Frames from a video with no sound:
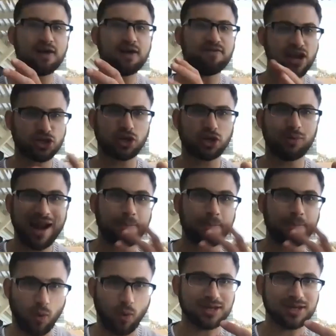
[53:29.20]
eventually what
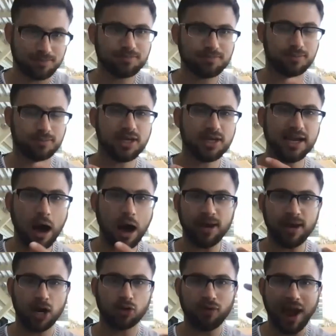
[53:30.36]
happened was Yigal
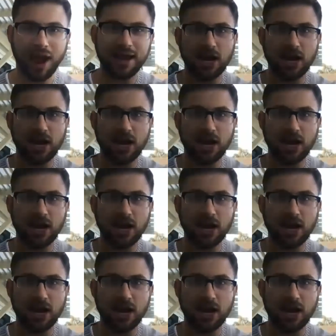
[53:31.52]
Amir, right,